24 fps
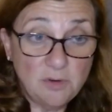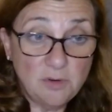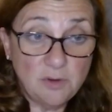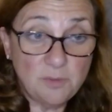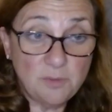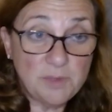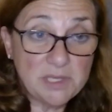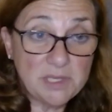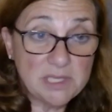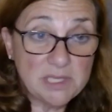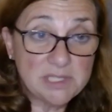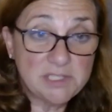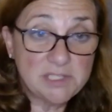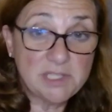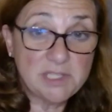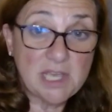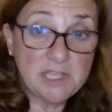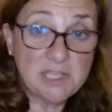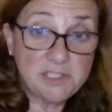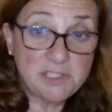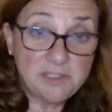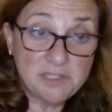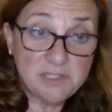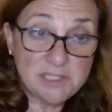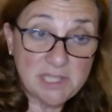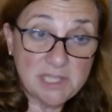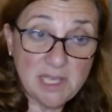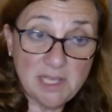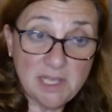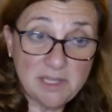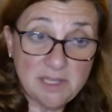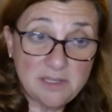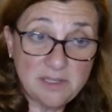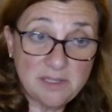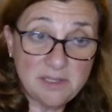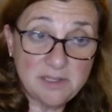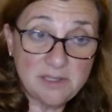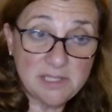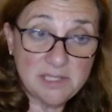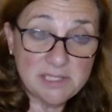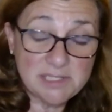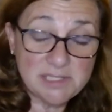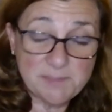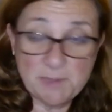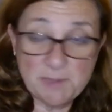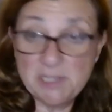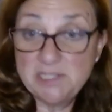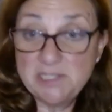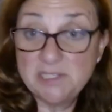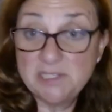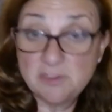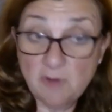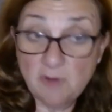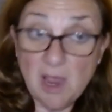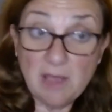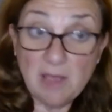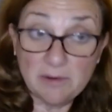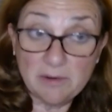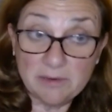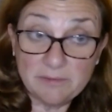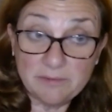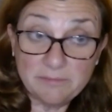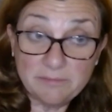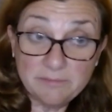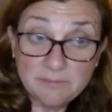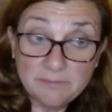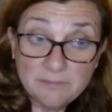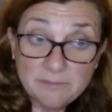Because as you said, this space is crowded.